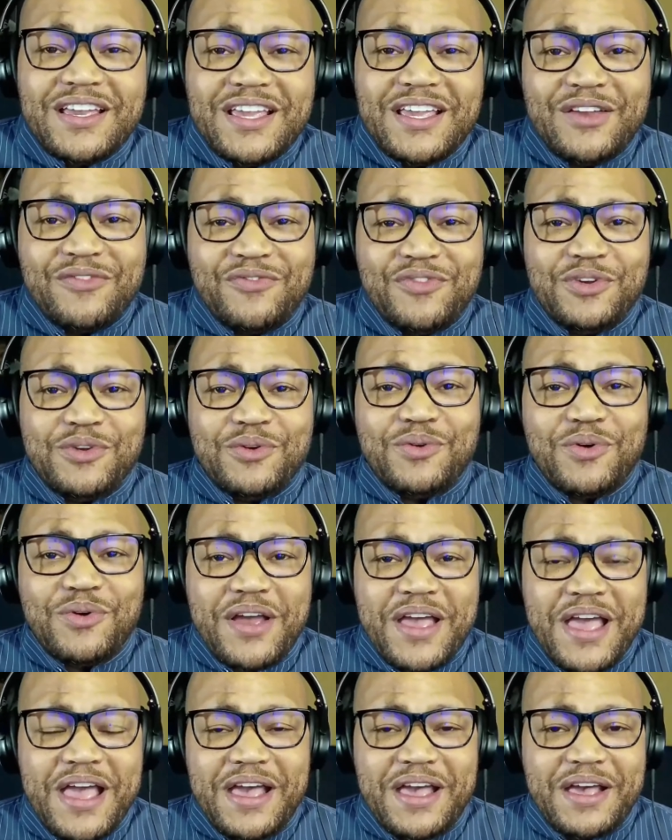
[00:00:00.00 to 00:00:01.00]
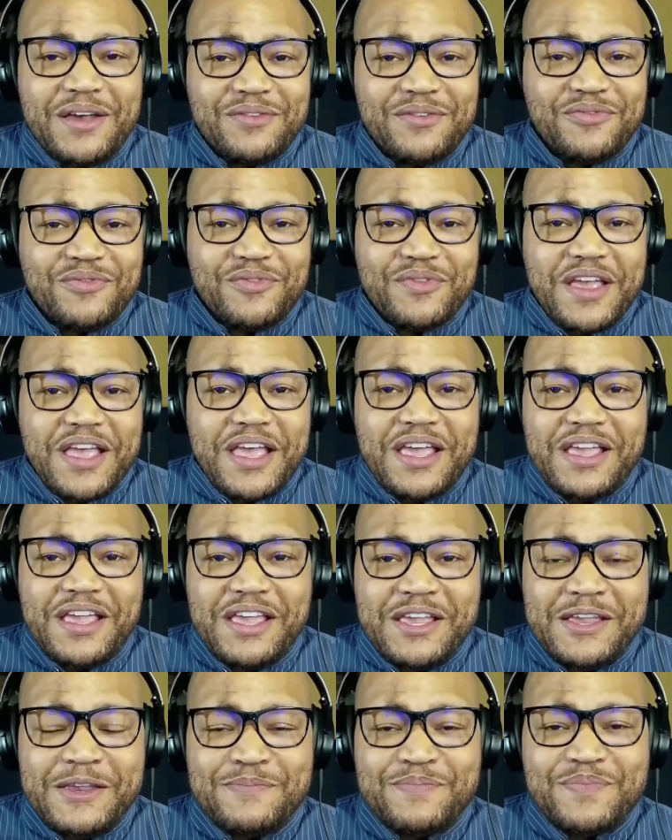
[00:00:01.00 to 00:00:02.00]
if you have
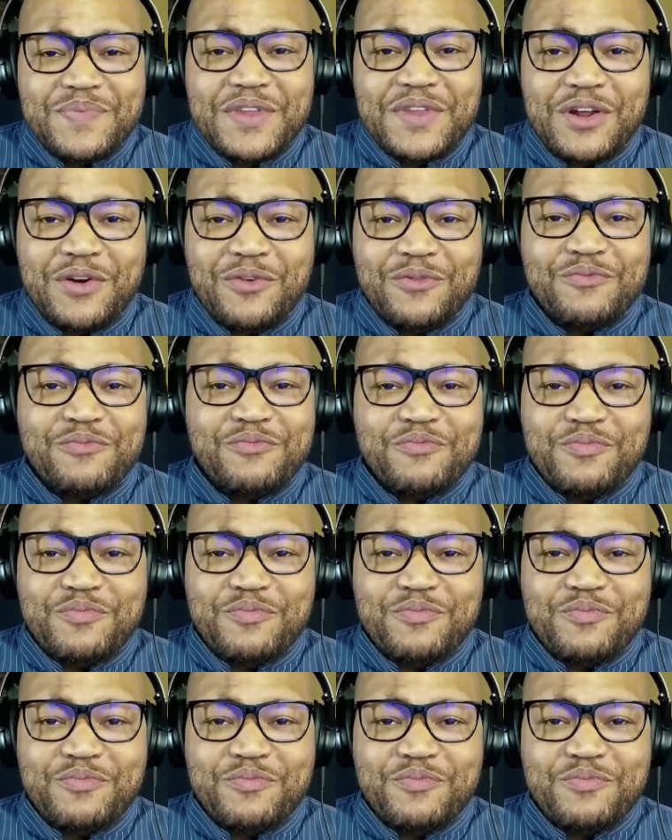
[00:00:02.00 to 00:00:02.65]
you're